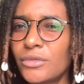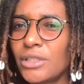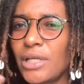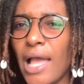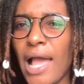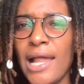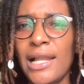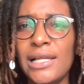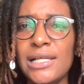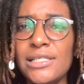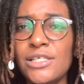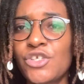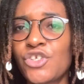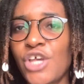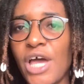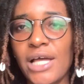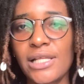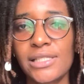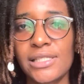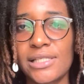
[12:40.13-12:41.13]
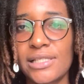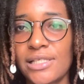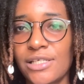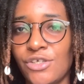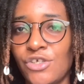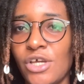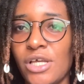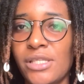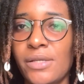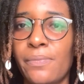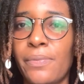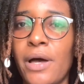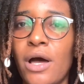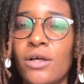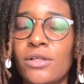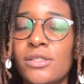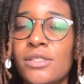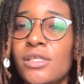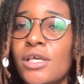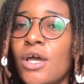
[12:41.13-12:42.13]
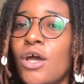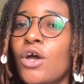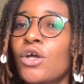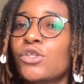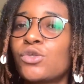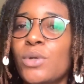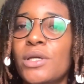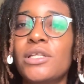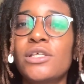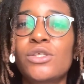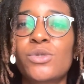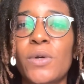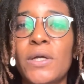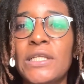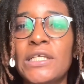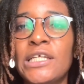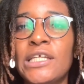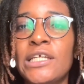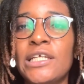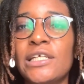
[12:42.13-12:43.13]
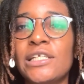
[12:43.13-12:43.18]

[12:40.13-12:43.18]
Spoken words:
and let's chat about 2020.